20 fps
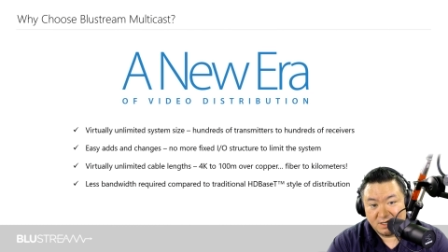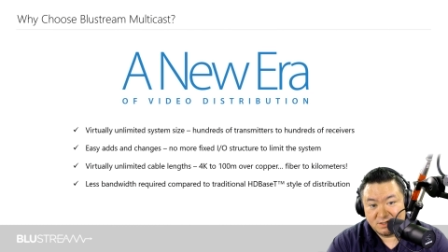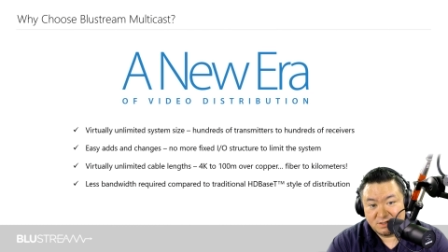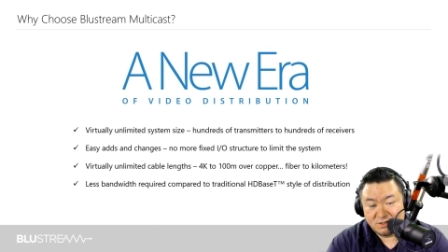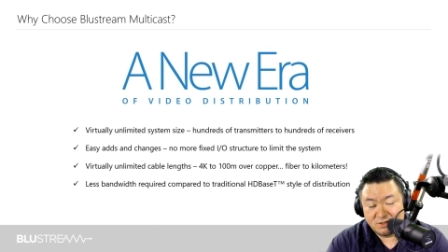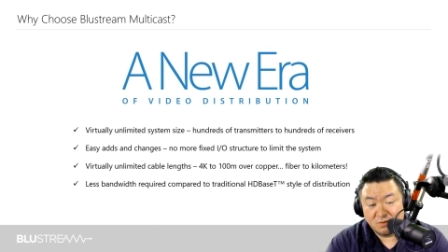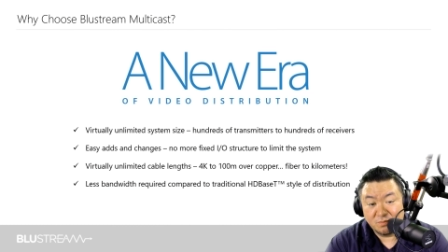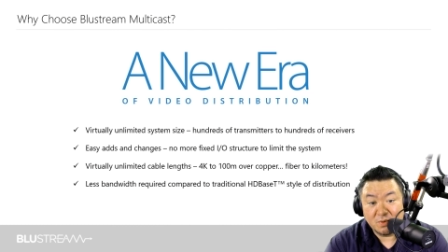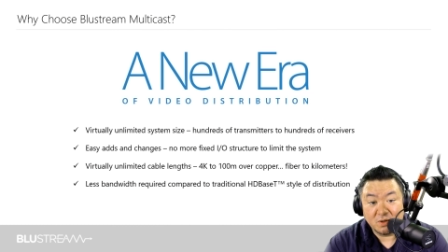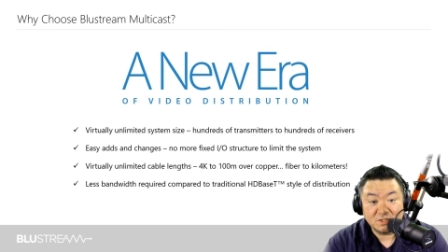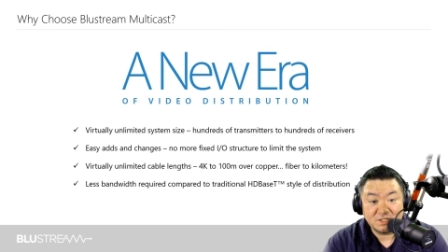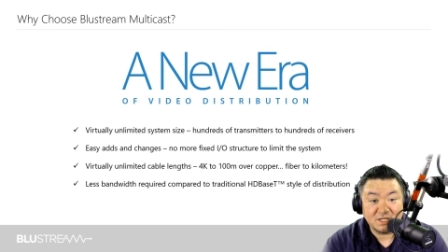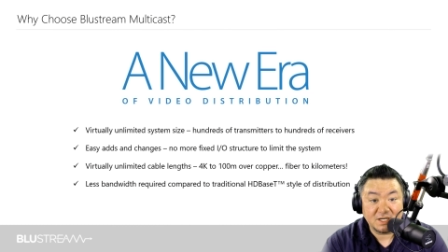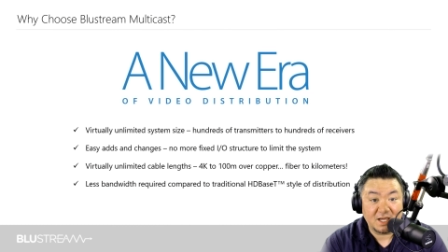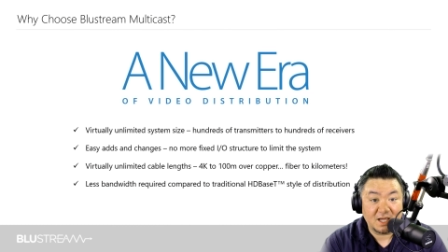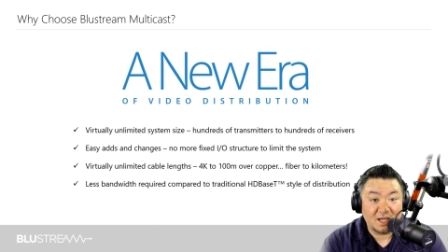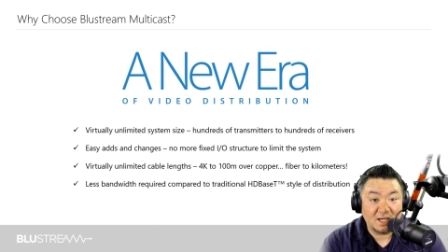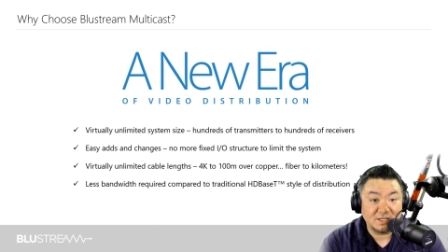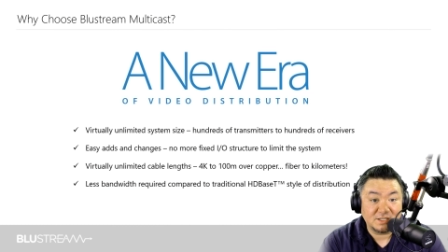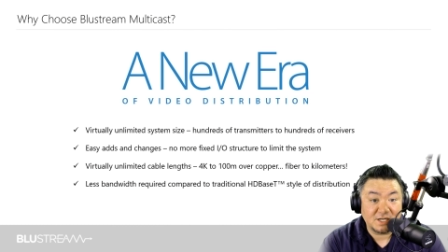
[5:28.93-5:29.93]
So
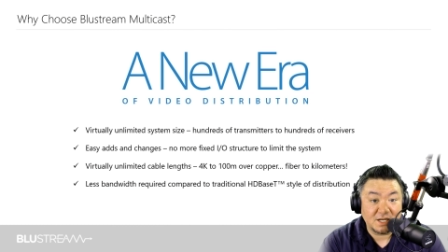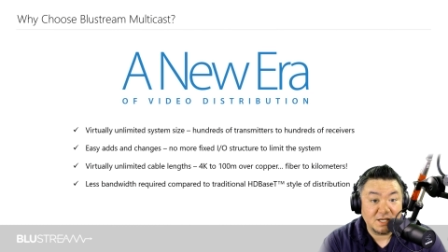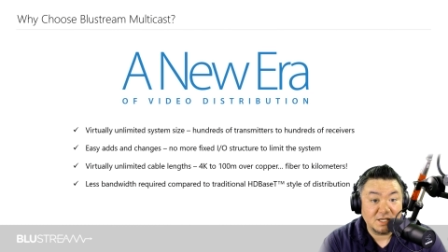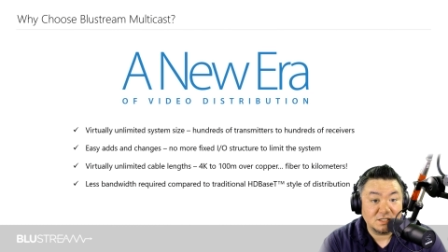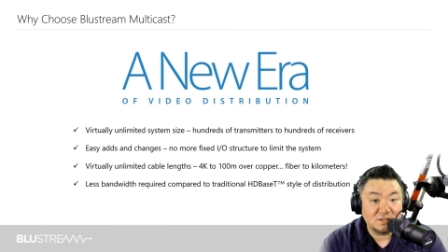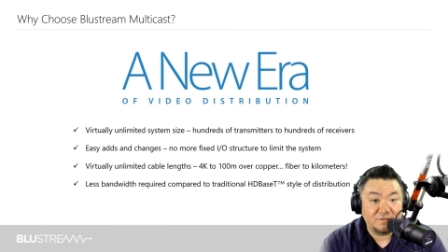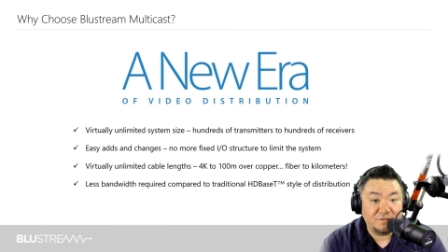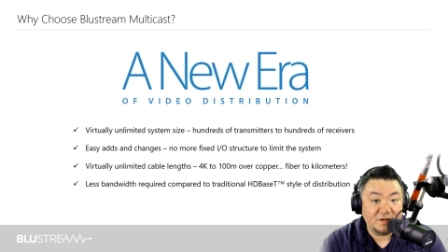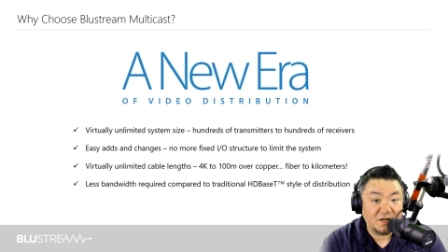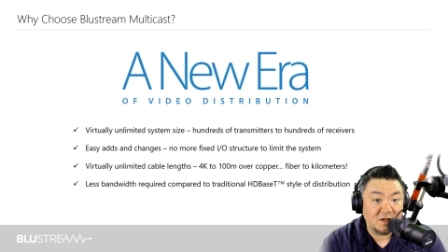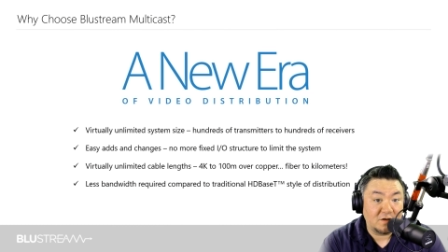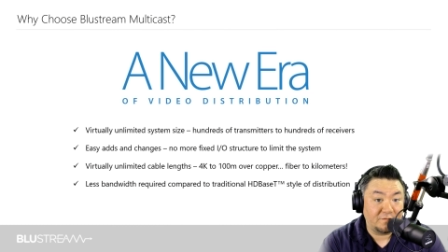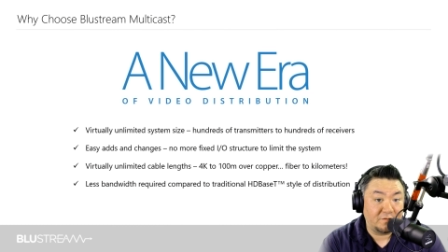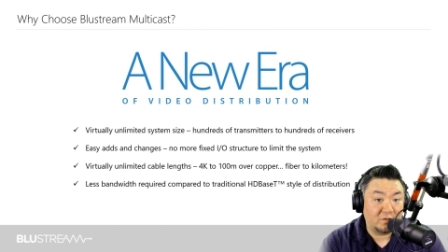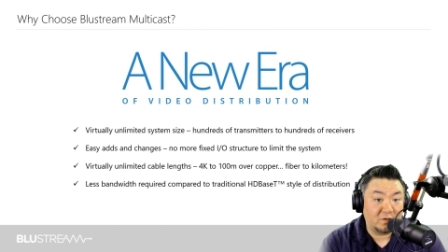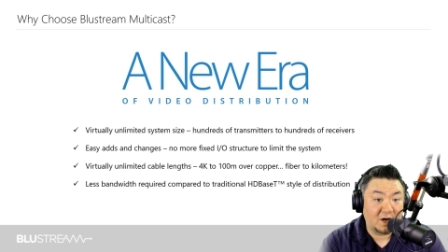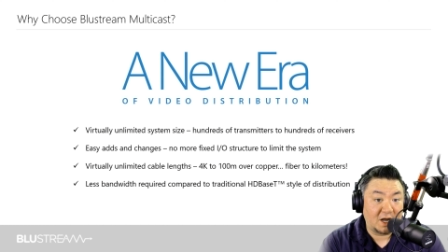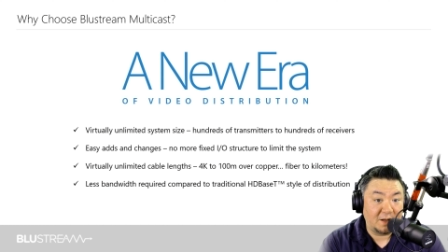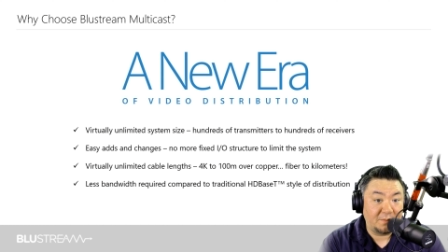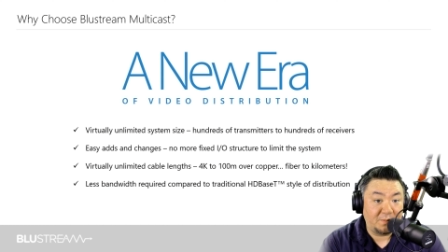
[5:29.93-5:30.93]
Multicast is video over
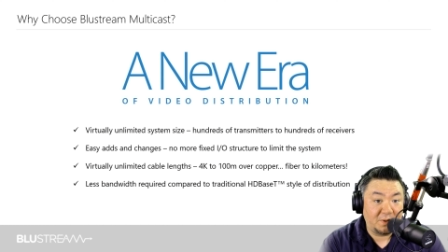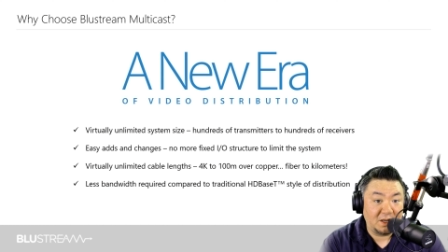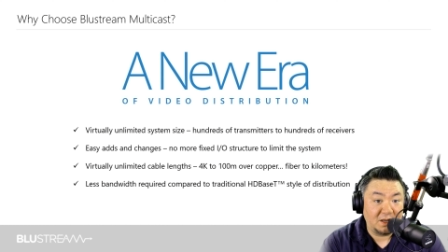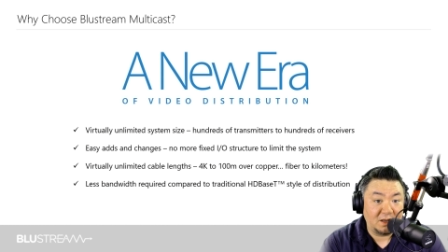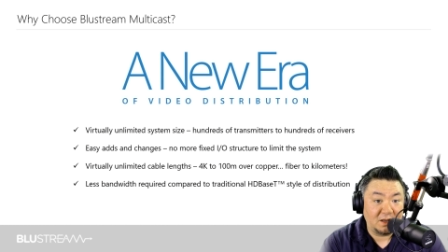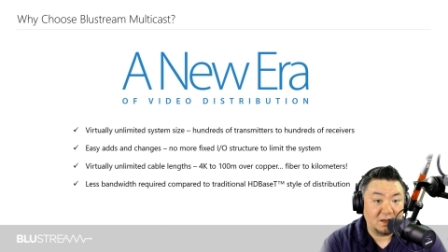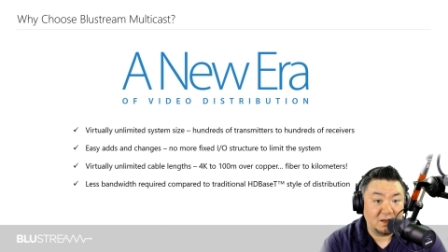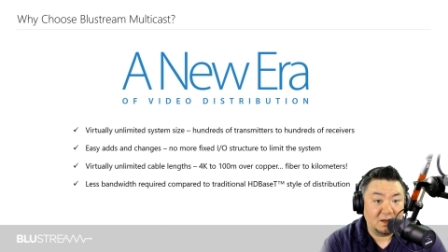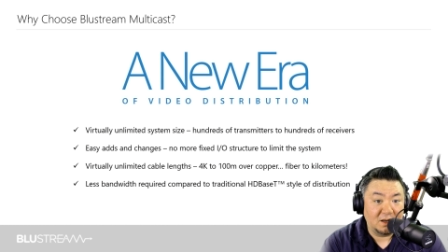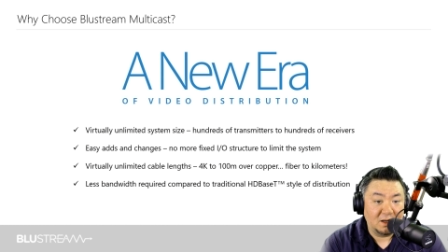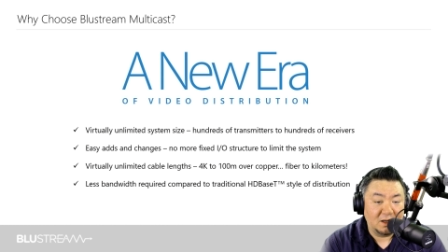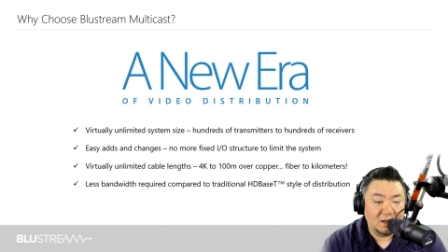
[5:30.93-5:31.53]
IP,